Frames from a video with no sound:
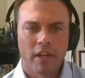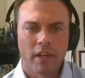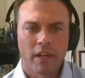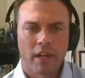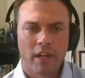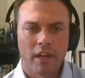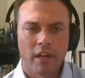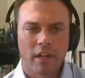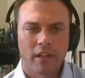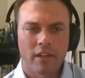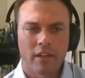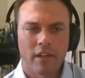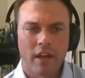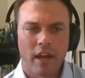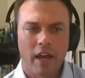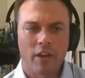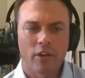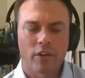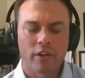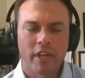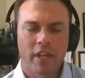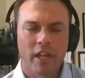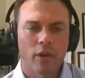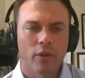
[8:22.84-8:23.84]
Uh, I
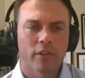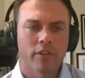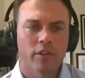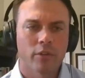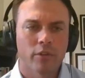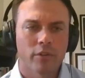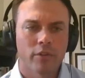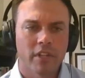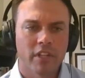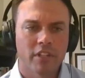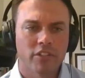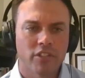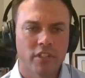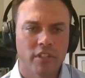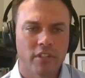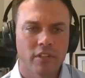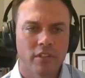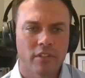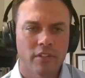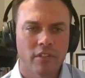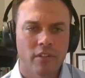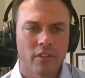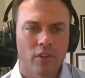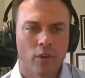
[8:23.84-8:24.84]
don't care what their
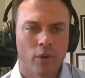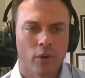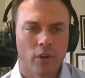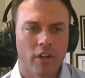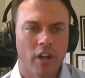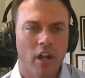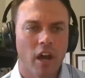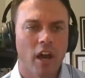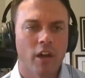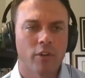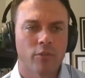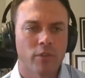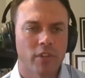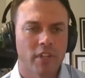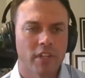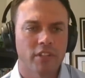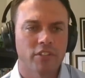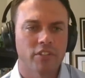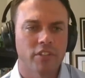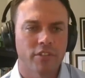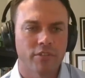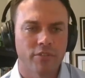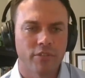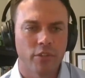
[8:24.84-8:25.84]
religion or
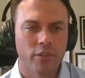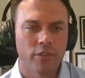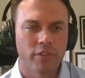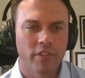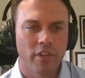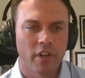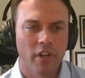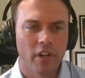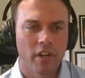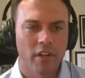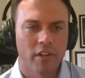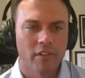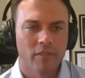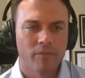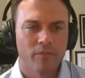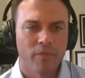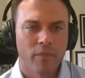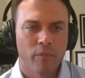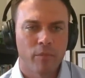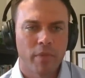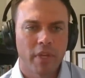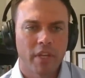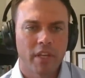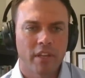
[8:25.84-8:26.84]
non-religious views are,
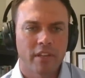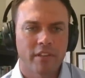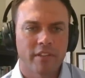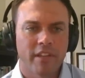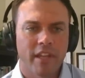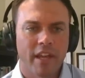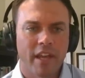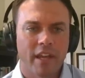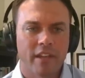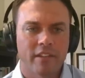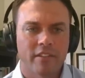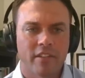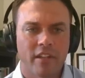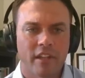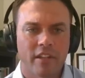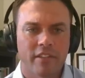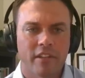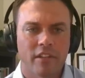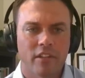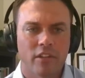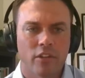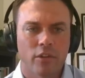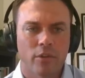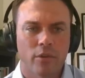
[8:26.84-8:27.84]
because that has
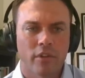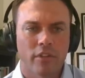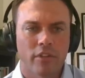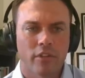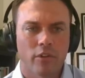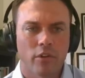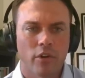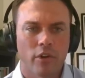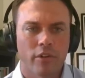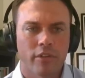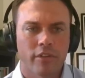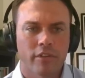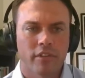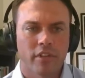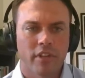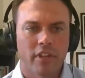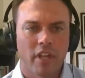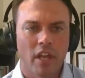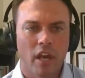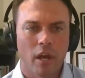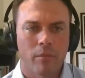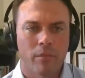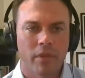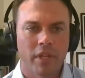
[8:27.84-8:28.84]
nothing to do with their oath to
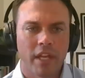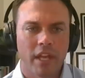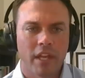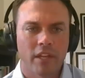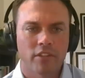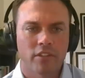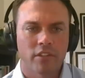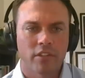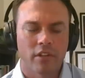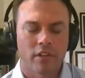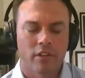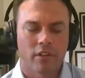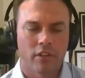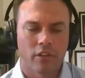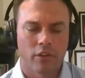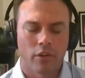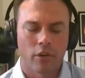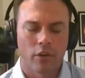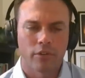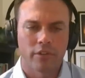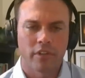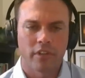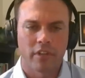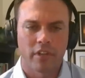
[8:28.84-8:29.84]
the obligation, uh, their
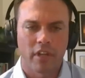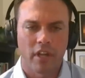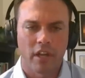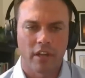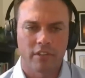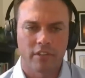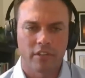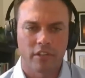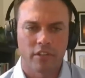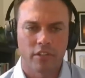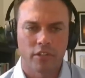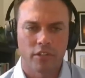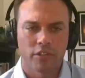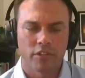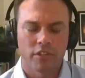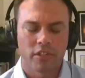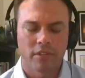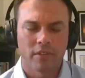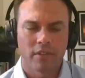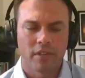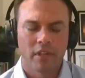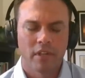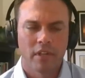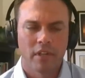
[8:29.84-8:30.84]
oath to the
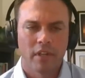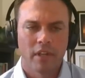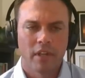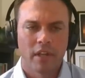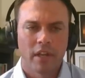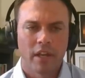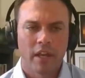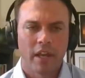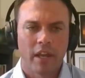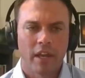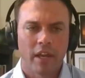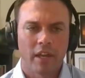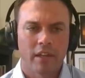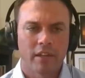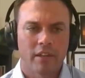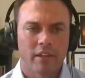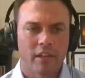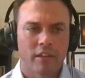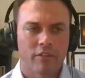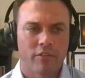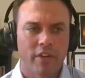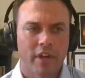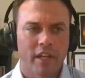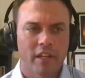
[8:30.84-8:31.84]
Constitution and
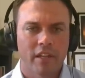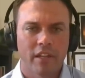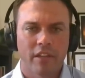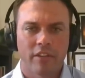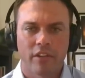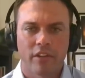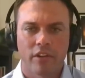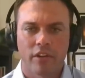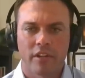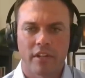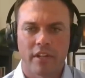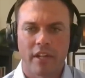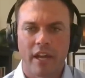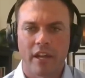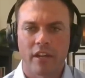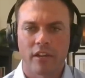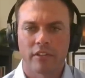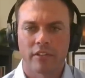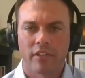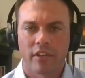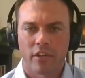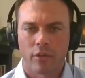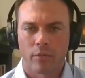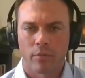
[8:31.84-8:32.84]
uh, frankly, they're
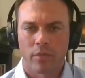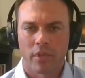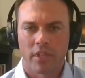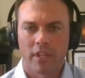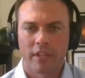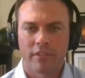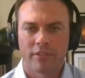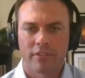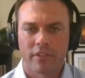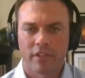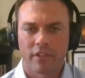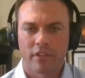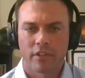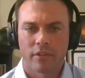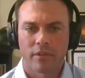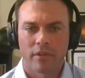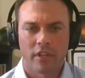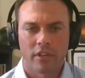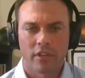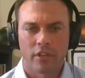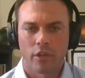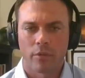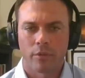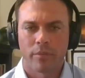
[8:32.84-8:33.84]
entitled to their beliefs and their
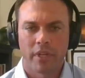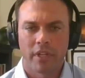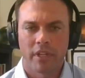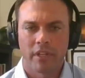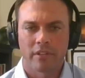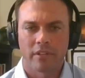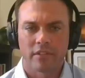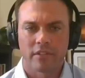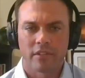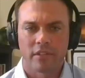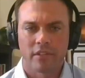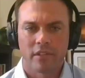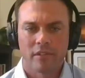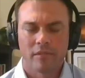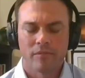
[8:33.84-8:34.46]
and their opinions.